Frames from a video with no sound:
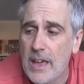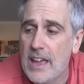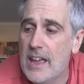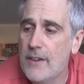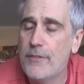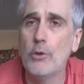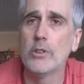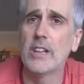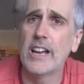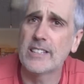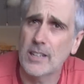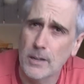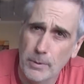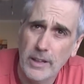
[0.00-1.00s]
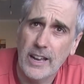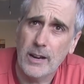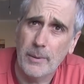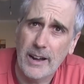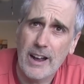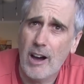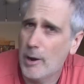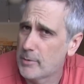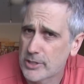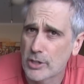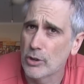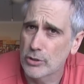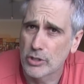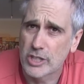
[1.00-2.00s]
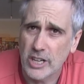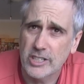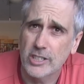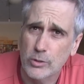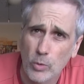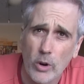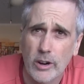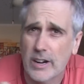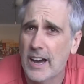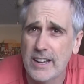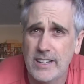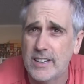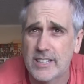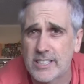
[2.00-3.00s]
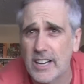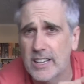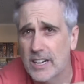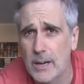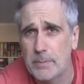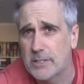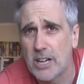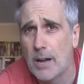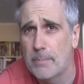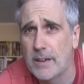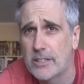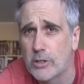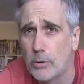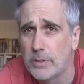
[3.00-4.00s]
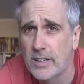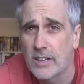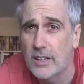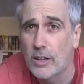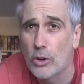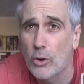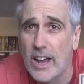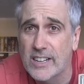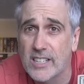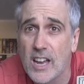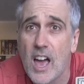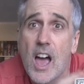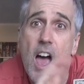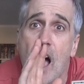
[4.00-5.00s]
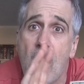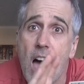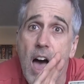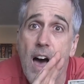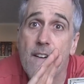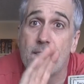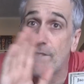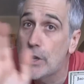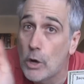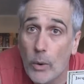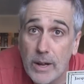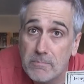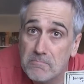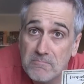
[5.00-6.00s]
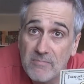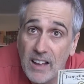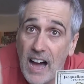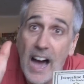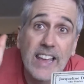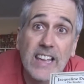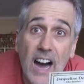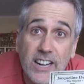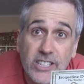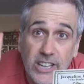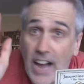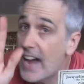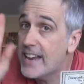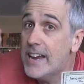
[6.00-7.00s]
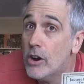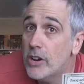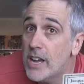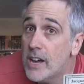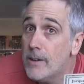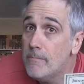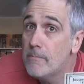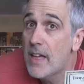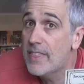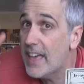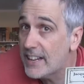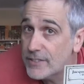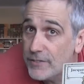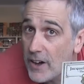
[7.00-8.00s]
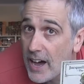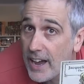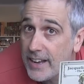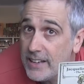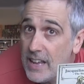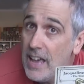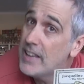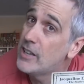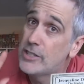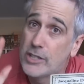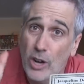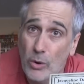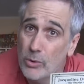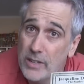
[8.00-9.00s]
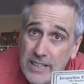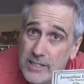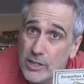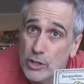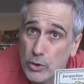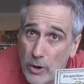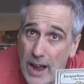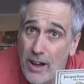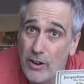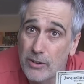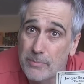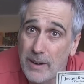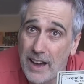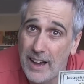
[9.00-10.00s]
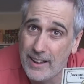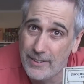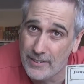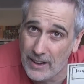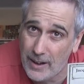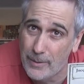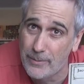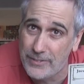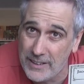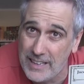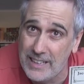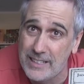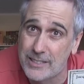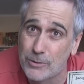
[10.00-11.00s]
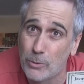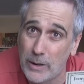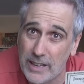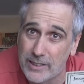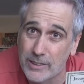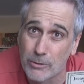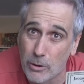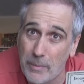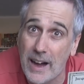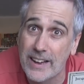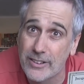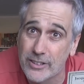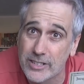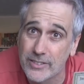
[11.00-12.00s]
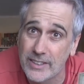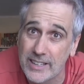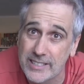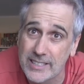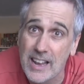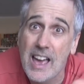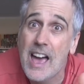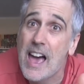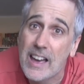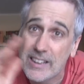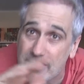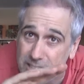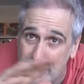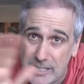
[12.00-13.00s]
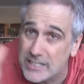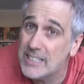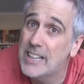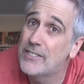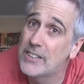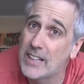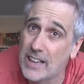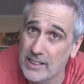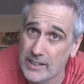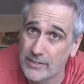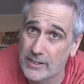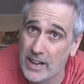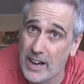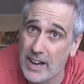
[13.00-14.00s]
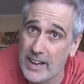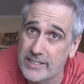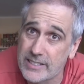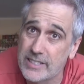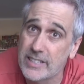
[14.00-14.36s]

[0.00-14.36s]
If you would like to complain about how I'm a social justice warrior and I need to suck it up and stop being so politically correct, you know what? I got you. I hear you. That's fine. You don't need to drown my feeds with reminders of this. Just live and let live, guys.